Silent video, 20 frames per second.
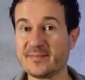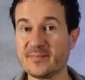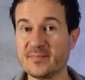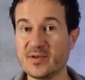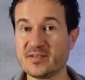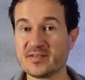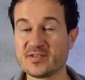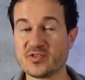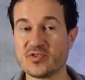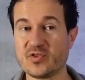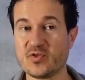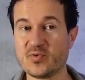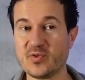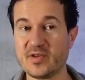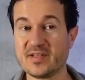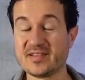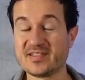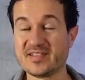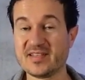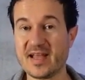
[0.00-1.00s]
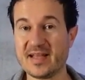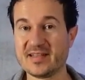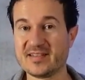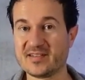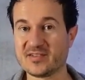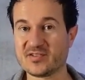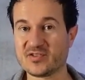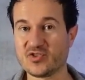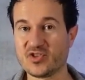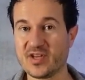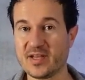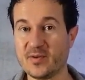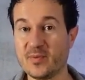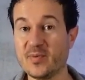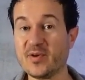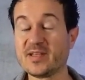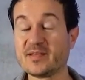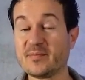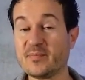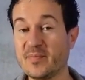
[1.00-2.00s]
but the screen size is
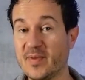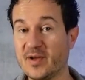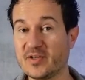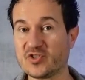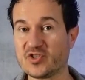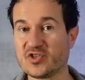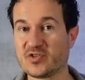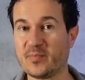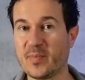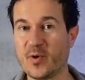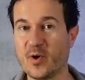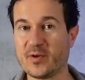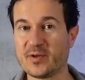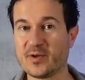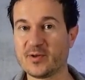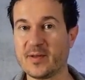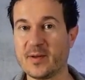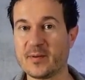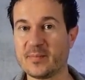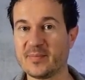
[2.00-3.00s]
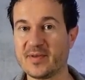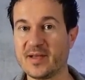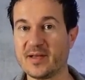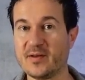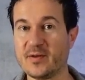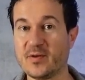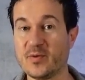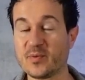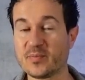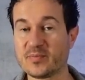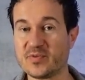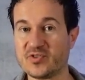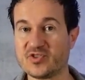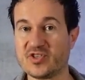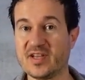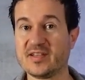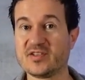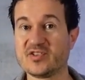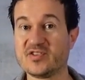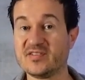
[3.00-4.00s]
generally much smaller compared to a
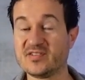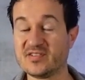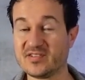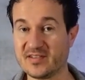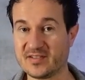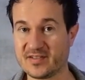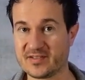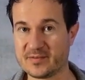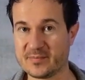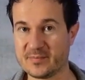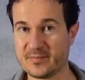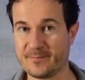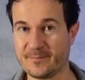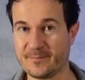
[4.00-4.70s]
projection system.